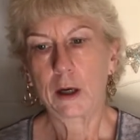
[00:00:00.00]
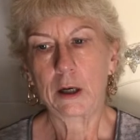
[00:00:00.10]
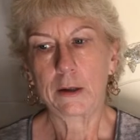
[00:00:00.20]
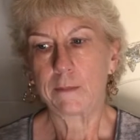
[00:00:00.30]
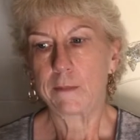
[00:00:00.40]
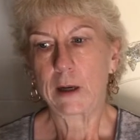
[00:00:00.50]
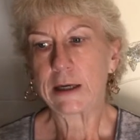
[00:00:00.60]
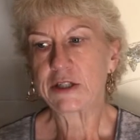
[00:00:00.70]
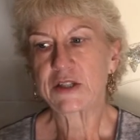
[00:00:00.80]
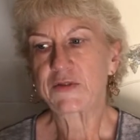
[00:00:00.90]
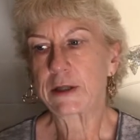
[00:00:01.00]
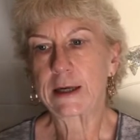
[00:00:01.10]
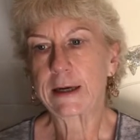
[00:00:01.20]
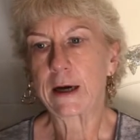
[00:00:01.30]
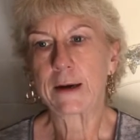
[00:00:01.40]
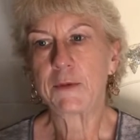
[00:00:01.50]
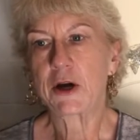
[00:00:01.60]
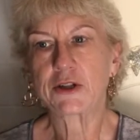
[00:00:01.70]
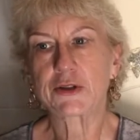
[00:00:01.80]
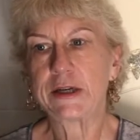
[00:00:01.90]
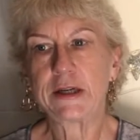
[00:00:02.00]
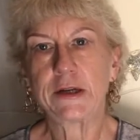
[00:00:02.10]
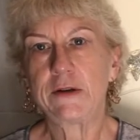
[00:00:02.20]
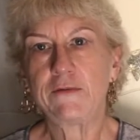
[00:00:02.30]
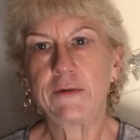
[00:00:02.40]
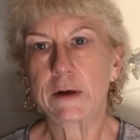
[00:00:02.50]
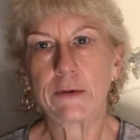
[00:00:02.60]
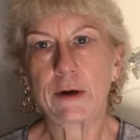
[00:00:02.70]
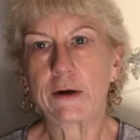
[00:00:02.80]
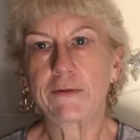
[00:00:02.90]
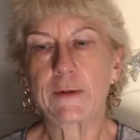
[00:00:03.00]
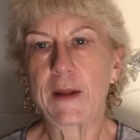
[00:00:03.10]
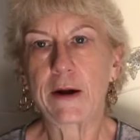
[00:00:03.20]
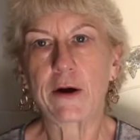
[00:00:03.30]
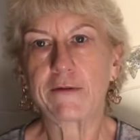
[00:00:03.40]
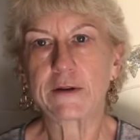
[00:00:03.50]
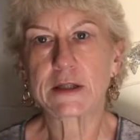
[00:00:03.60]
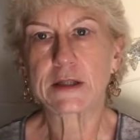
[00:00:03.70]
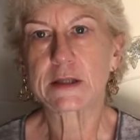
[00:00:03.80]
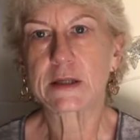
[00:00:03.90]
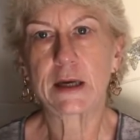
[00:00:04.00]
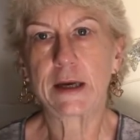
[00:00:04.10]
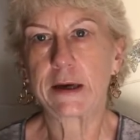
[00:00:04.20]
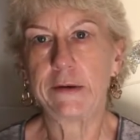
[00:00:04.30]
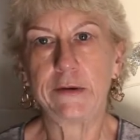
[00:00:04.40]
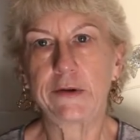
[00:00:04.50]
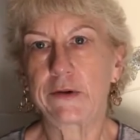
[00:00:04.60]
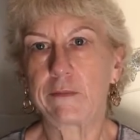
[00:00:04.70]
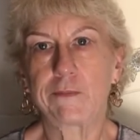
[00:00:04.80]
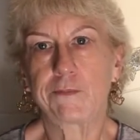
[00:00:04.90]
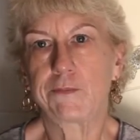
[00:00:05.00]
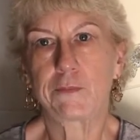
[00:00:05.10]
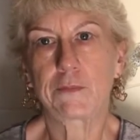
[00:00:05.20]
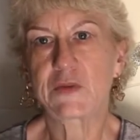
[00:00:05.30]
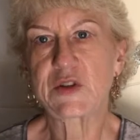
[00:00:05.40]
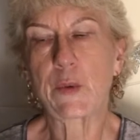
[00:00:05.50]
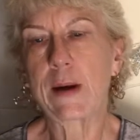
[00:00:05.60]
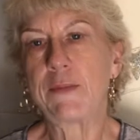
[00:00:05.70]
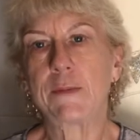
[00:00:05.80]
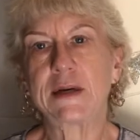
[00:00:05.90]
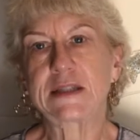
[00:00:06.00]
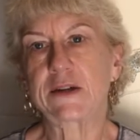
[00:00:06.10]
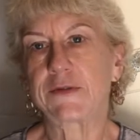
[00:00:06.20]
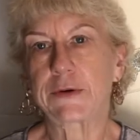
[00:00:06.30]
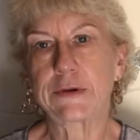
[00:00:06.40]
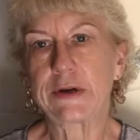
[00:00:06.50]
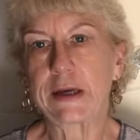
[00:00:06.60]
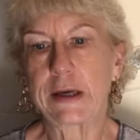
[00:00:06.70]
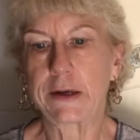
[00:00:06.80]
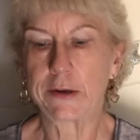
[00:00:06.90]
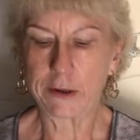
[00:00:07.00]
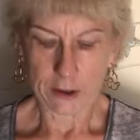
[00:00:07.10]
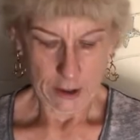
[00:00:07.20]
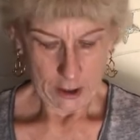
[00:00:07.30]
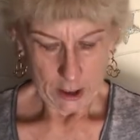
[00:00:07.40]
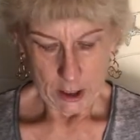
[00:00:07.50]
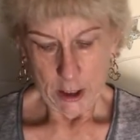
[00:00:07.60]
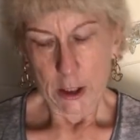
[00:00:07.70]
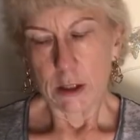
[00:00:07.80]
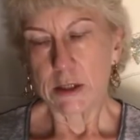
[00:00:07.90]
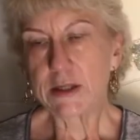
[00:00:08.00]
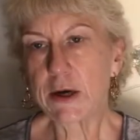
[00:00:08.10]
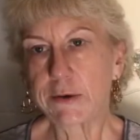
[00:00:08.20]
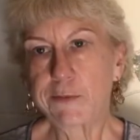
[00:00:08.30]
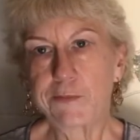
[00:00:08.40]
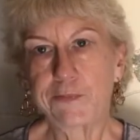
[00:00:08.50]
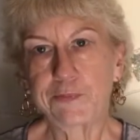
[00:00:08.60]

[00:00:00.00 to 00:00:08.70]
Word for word: Um, I just feel like I'm not treated very well from that office, and so why put myself through it again? So,